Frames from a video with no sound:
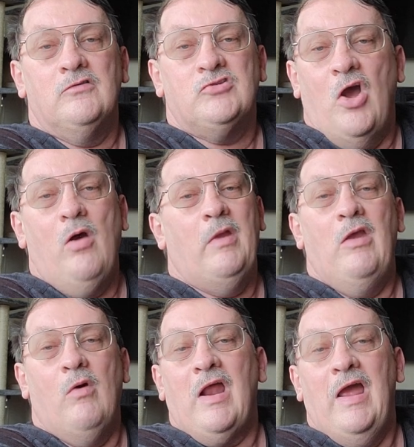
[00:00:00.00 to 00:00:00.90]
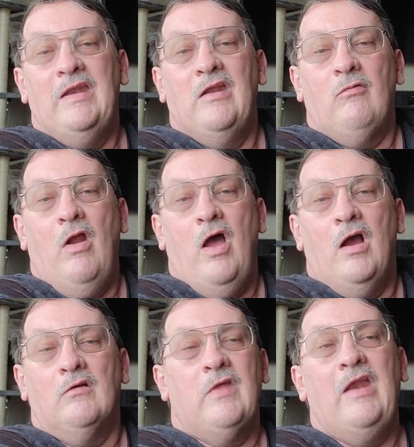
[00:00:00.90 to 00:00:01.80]
show me what I did
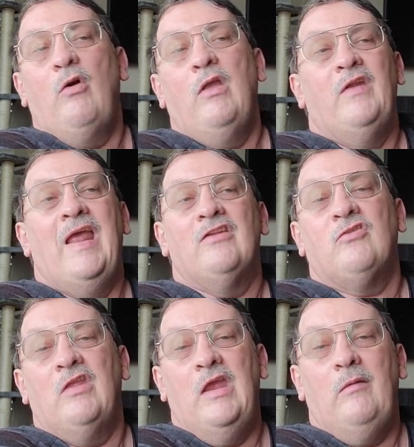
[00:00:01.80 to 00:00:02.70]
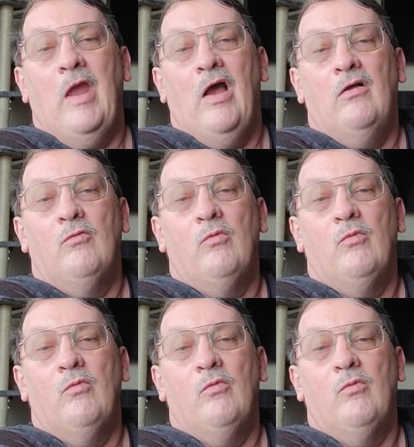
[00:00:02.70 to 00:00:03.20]
wrong, they don't even answer the email,